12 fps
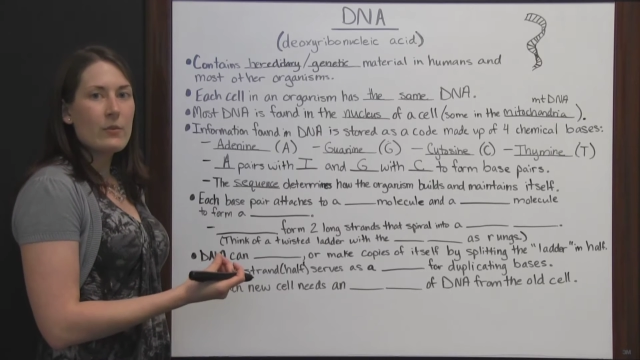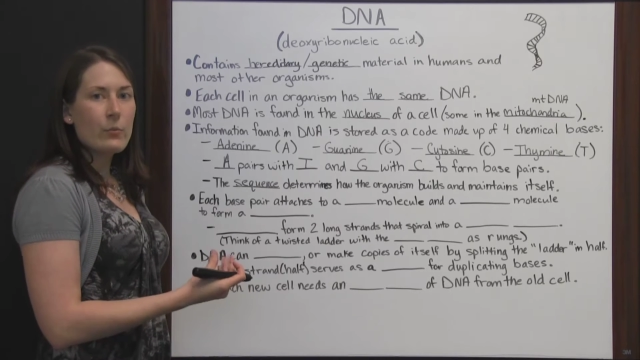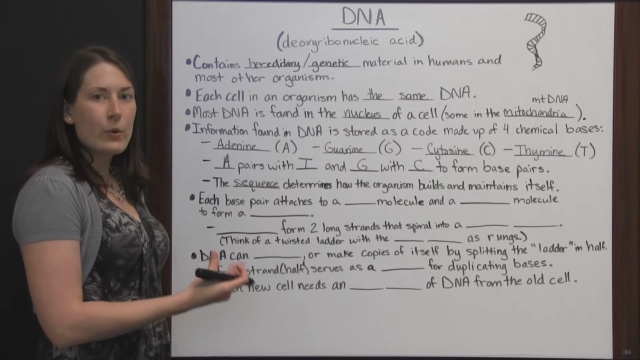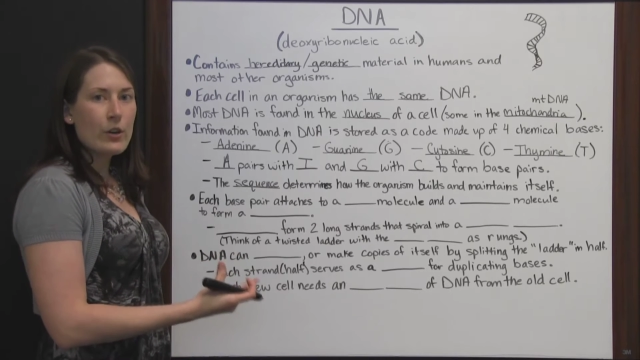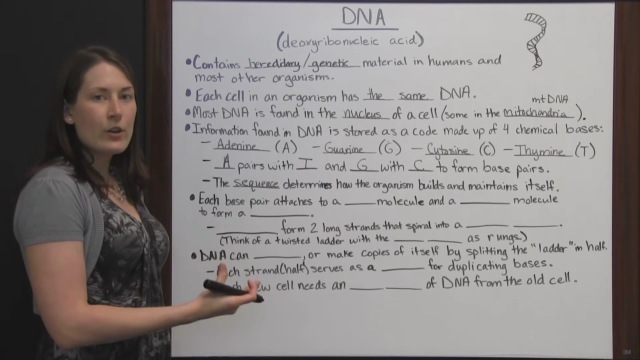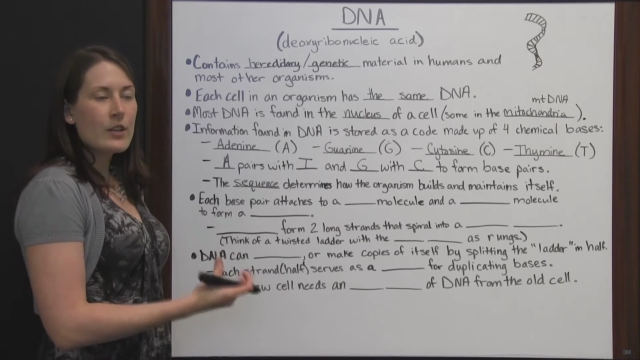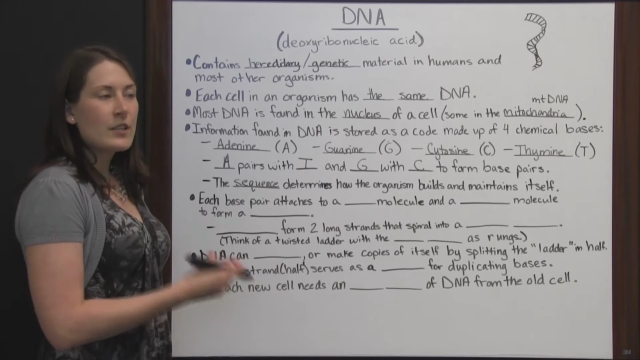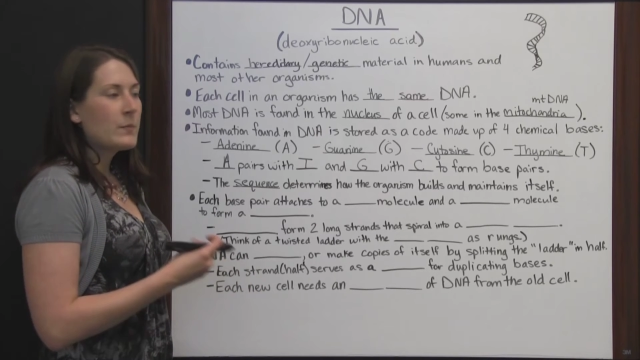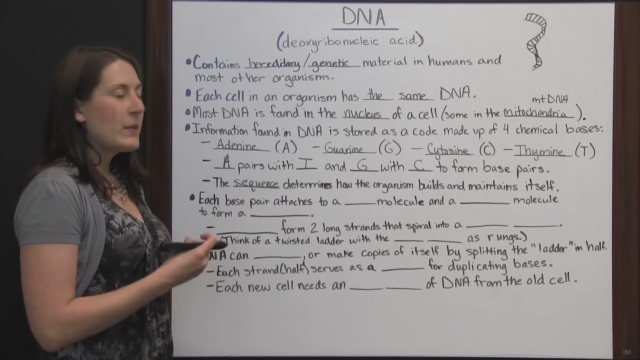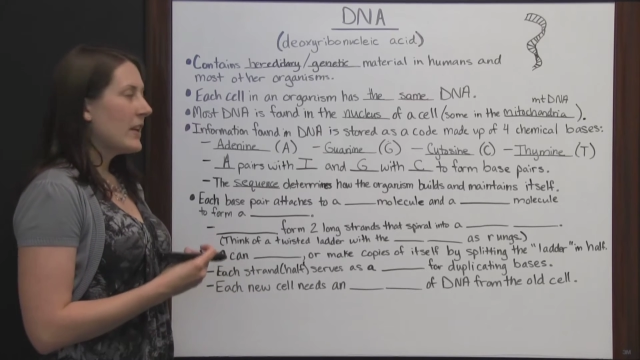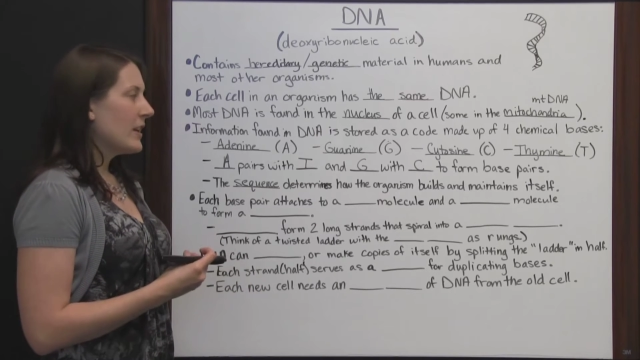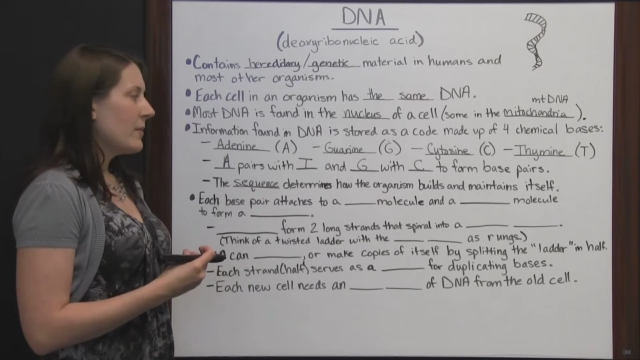word is
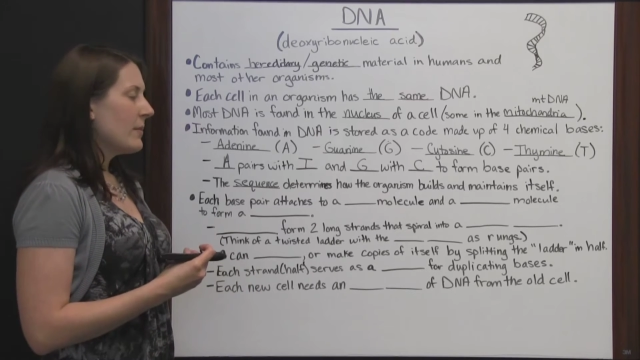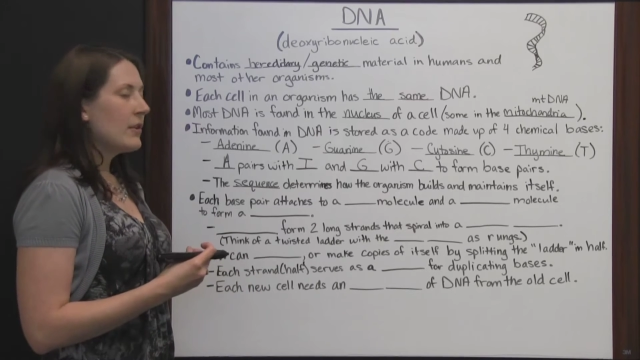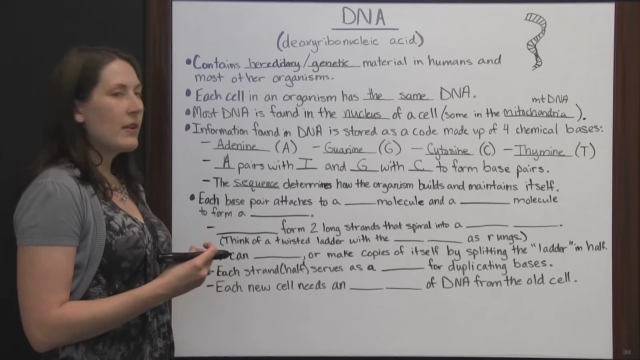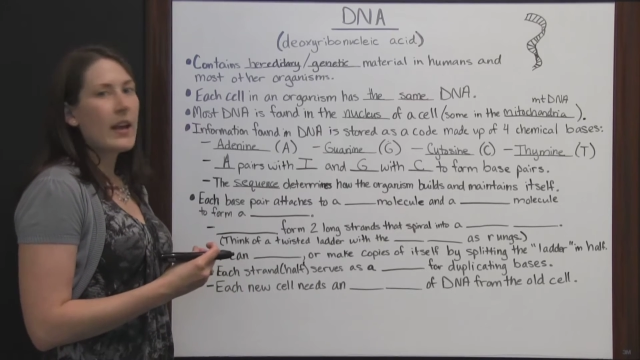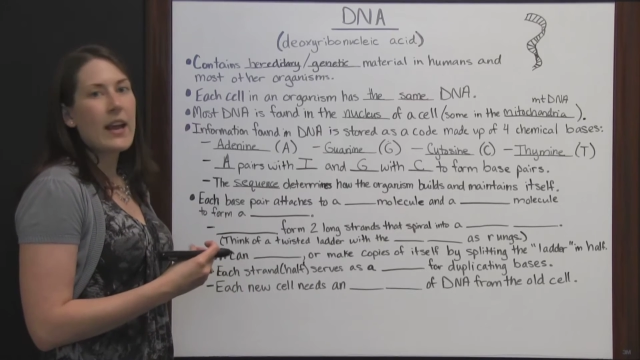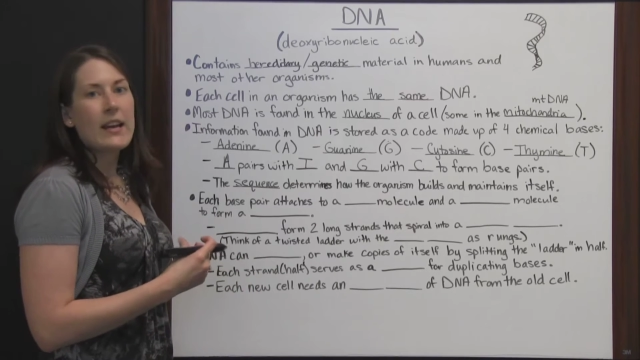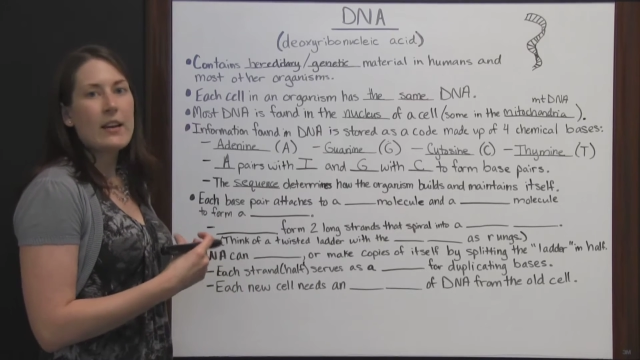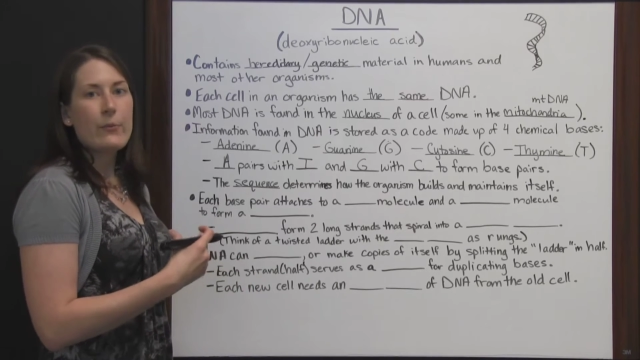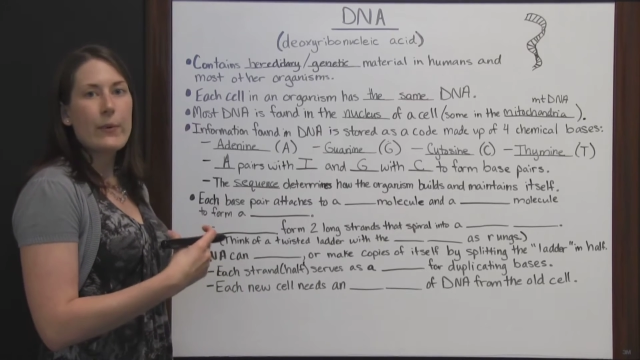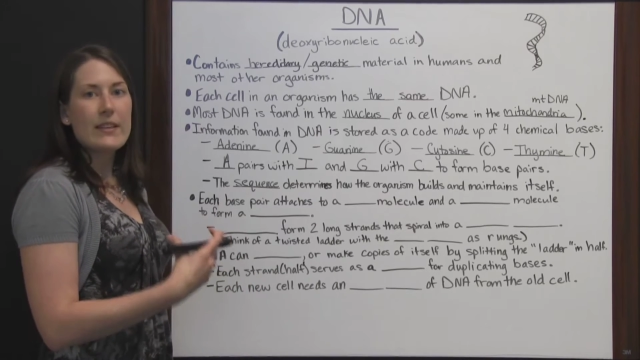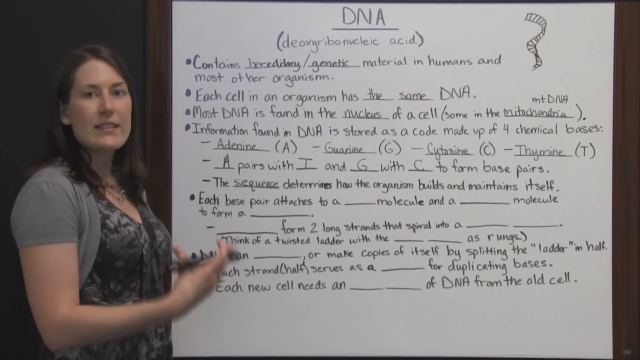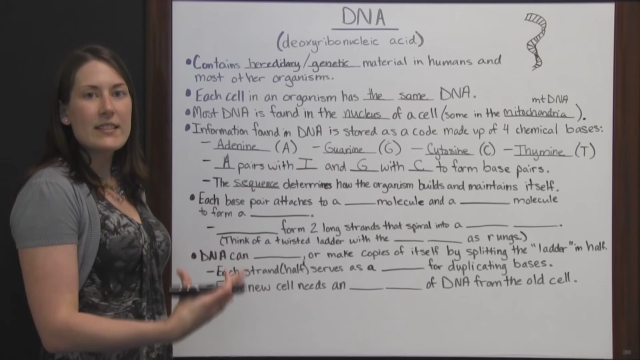being communicated, what